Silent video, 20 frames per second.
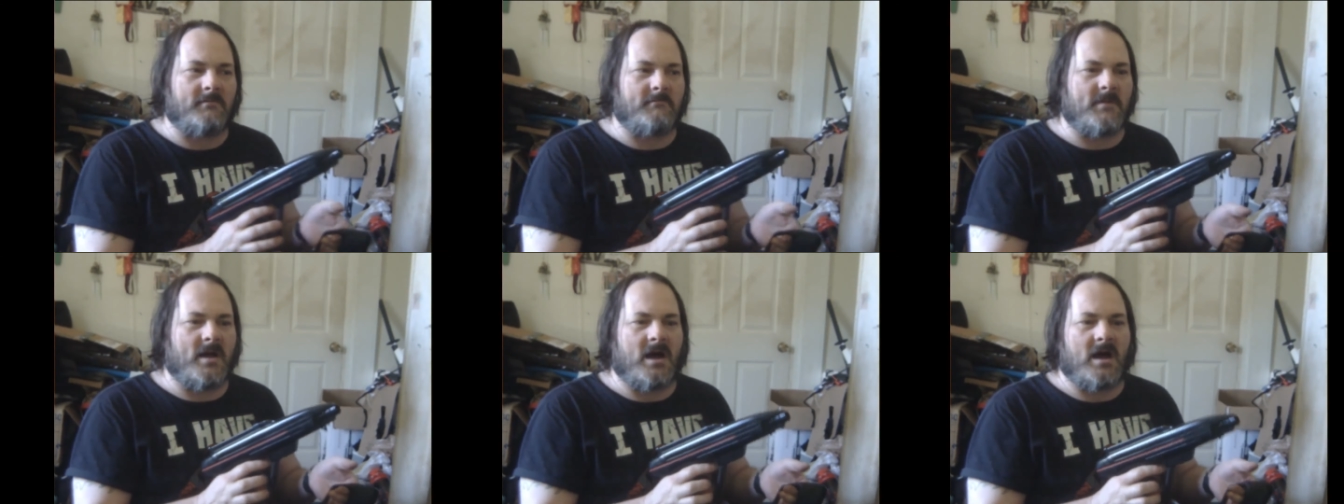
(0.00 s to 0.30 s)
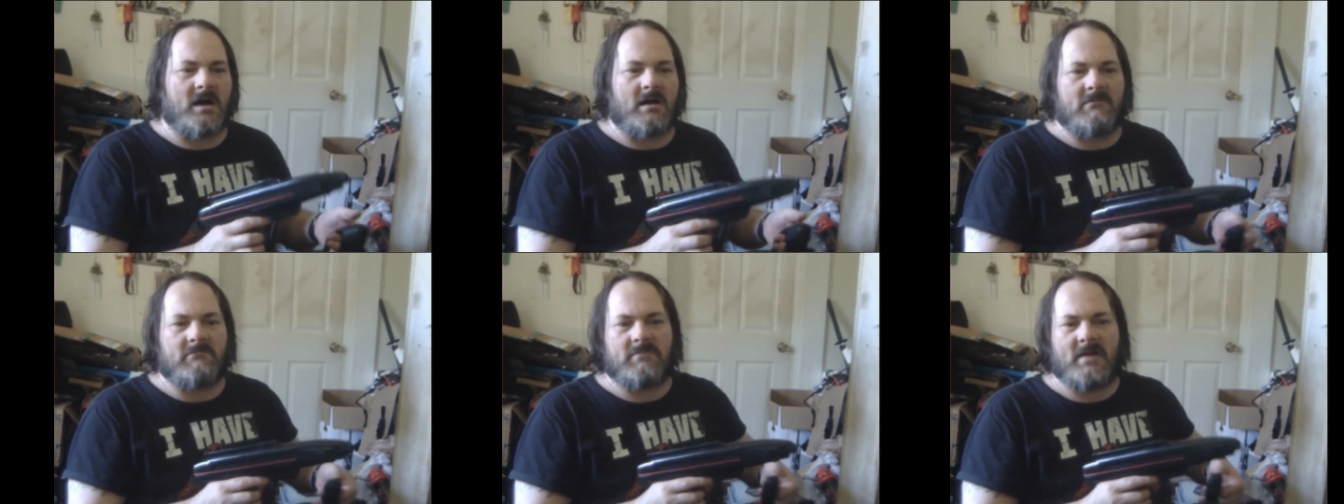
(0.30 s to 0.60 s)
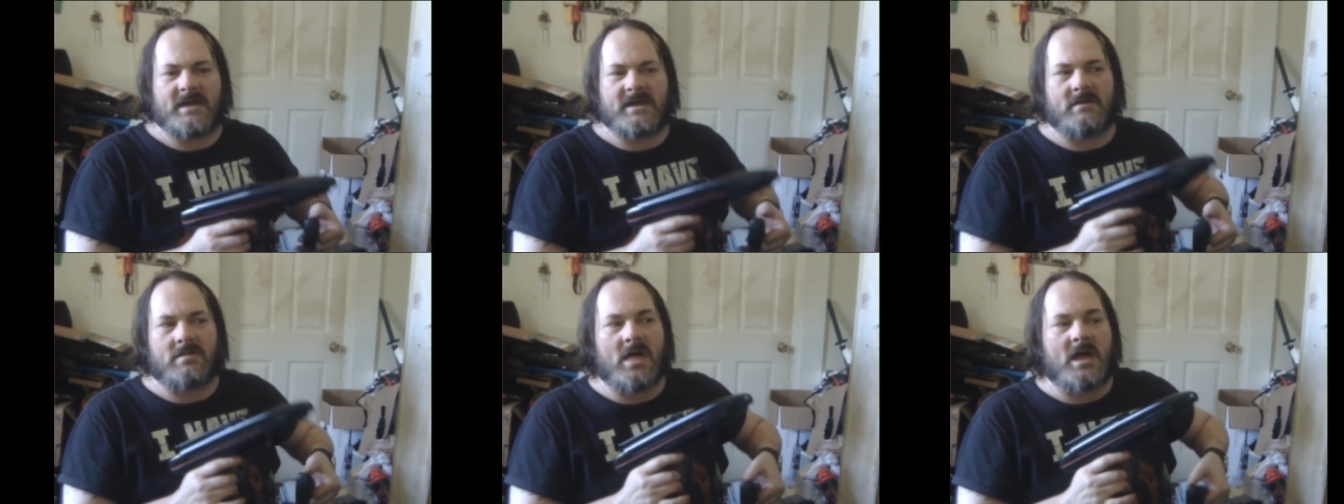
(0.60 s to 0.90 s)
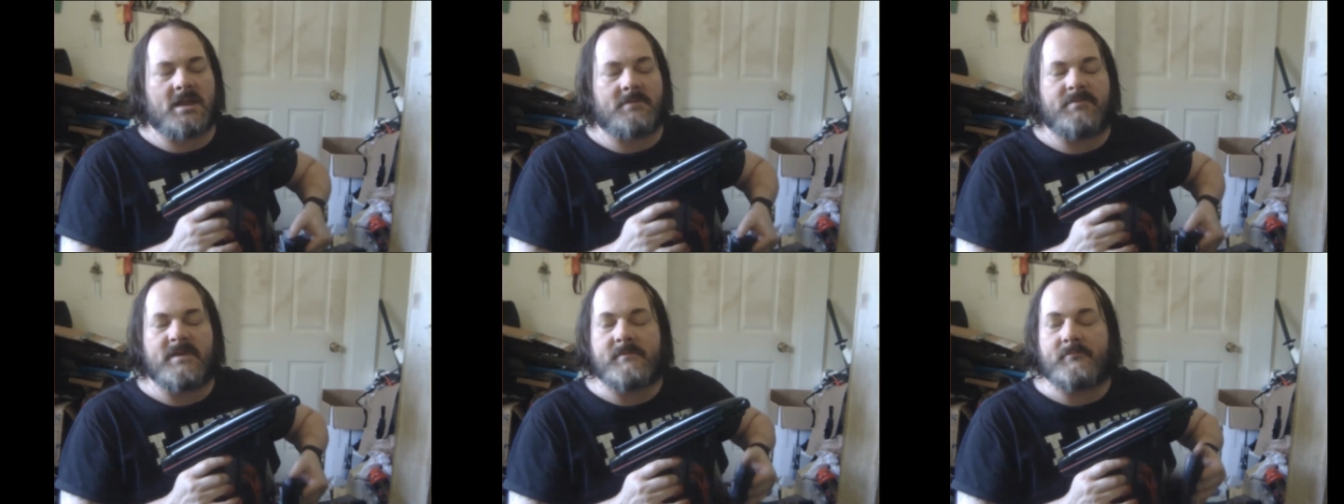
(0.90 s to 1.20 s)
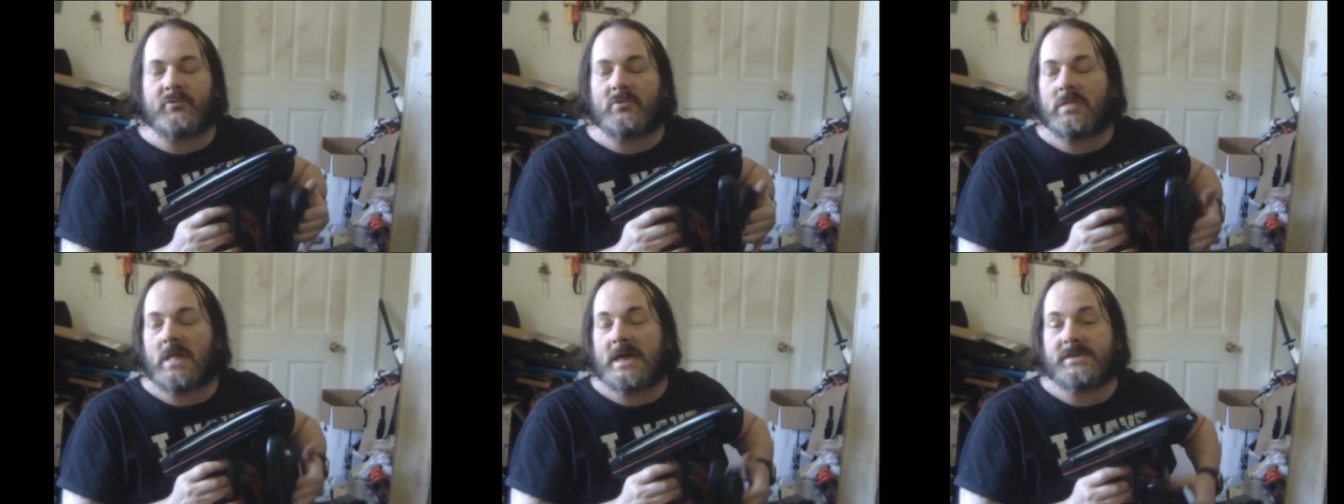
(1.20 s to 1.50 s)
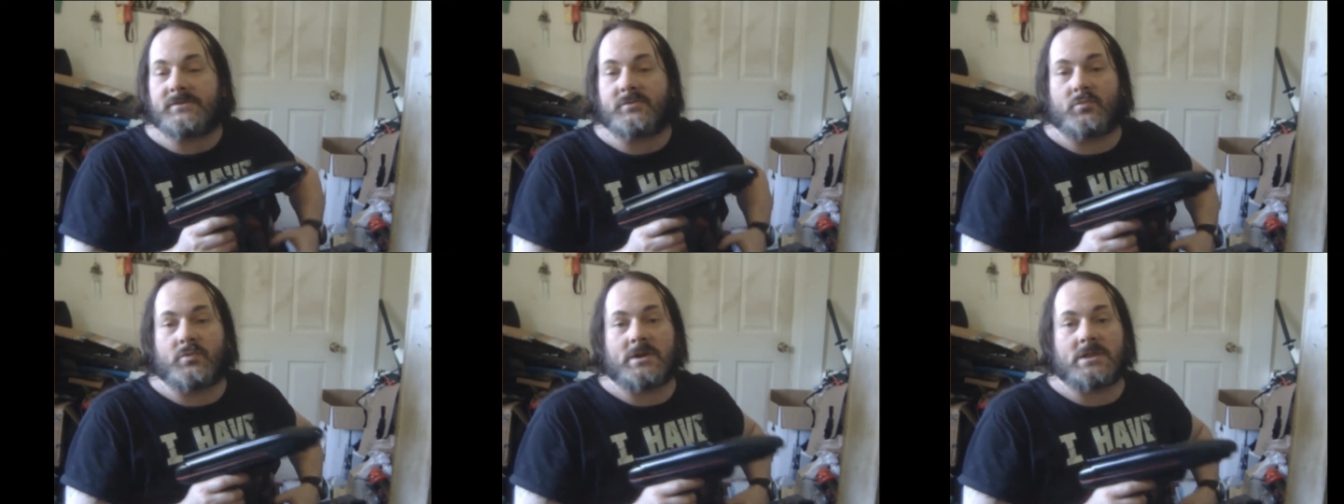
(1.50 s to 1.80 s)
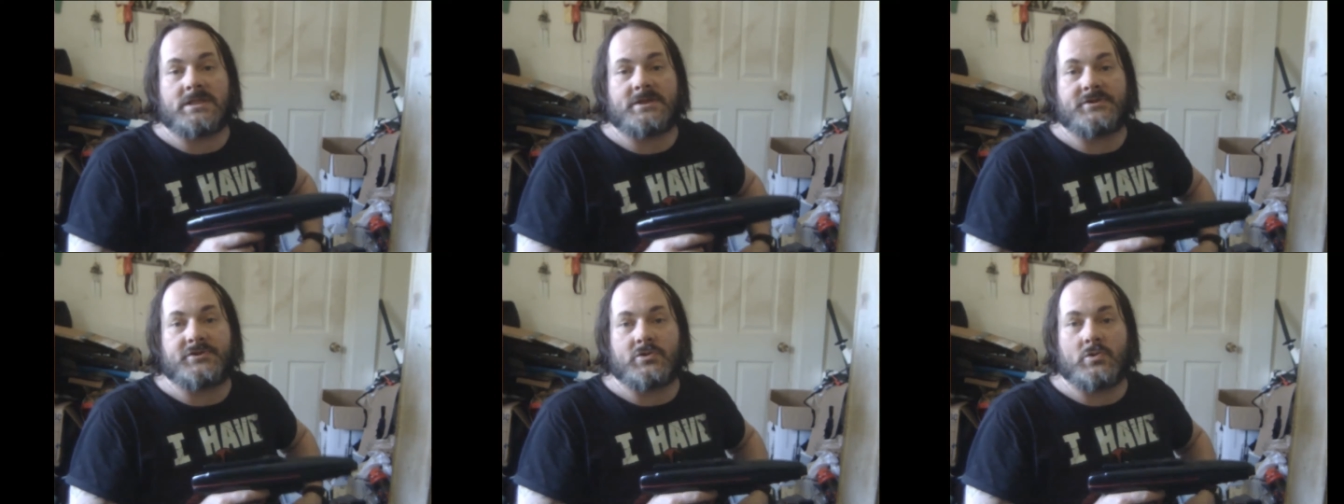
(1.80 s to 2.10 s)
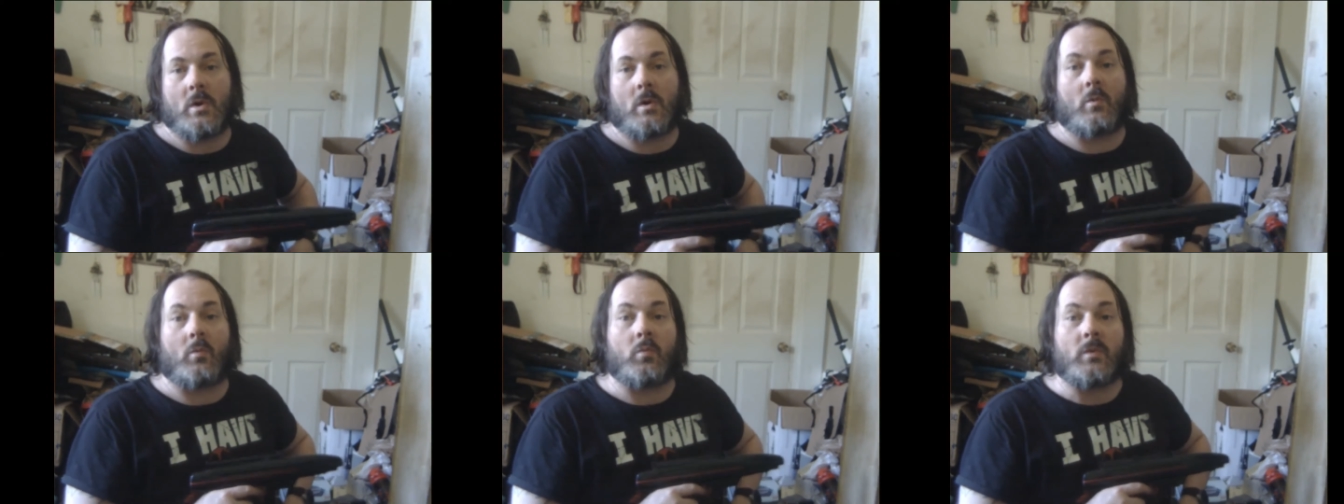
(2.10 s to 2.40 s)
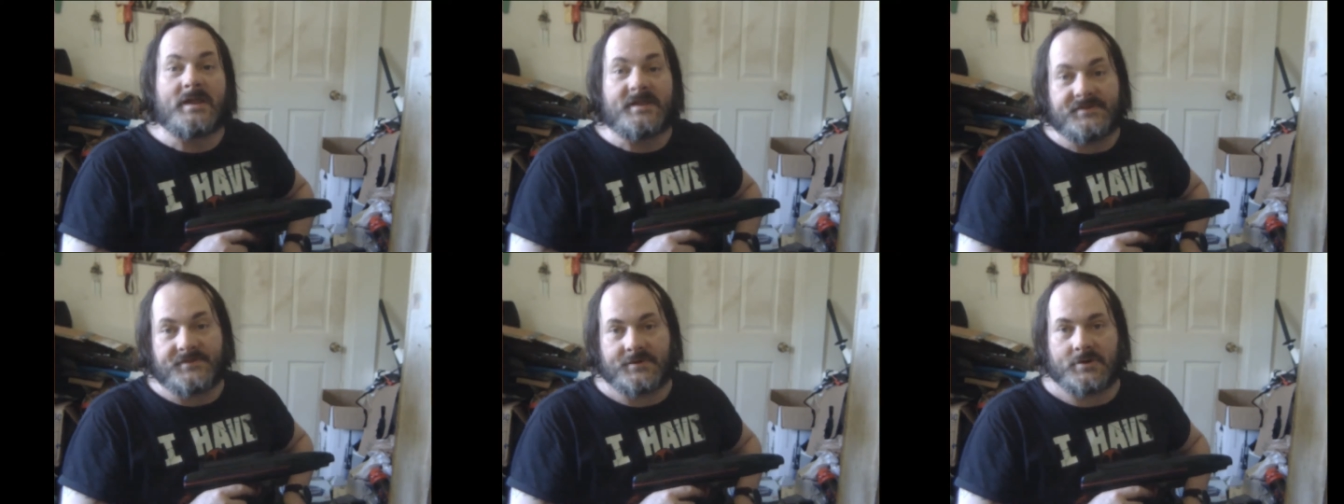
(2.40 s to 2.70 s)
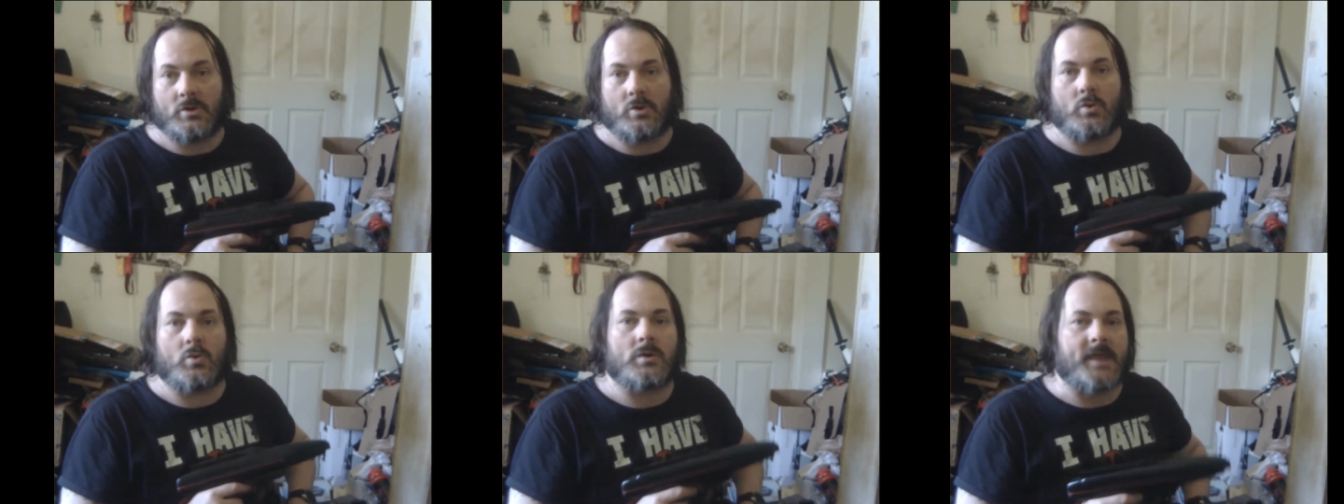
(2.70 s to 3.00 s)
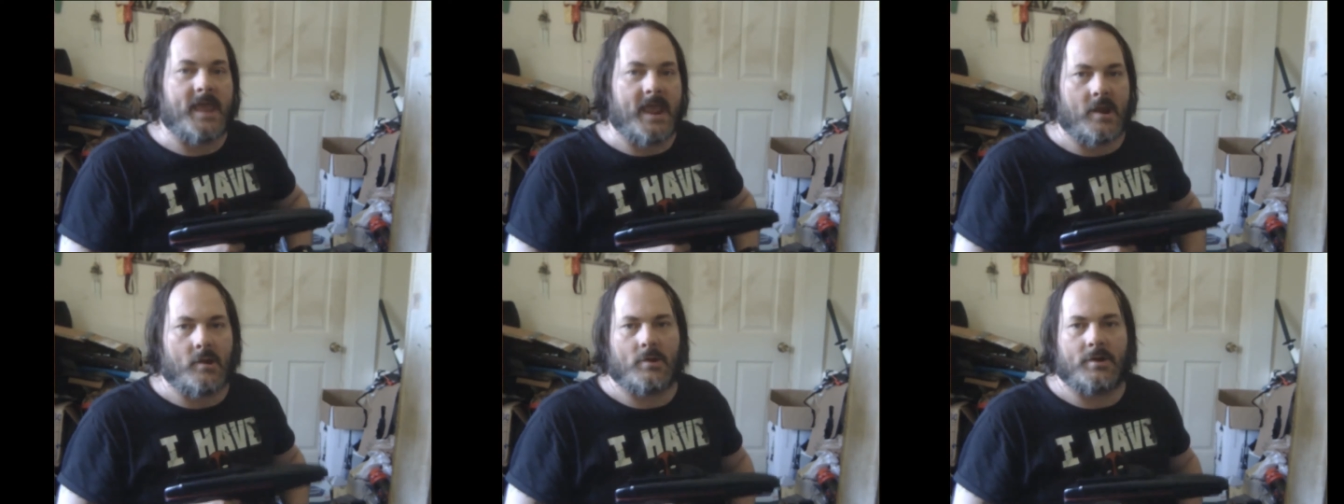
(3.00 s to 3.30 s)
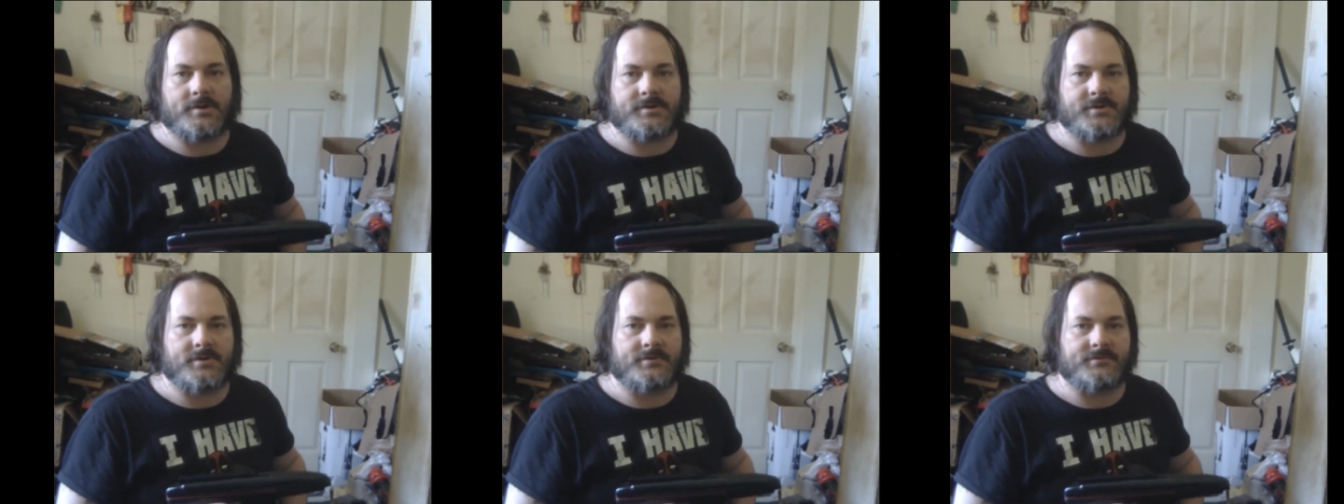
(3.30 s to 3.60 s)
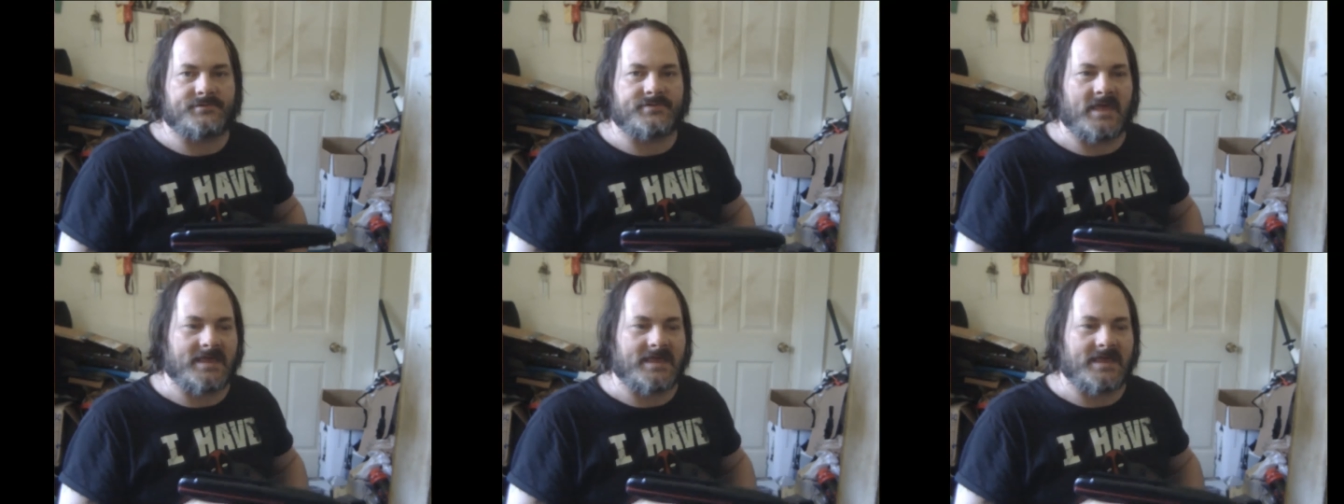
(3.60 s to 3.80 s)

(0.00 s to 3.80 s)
a lot of people like to really do original characters,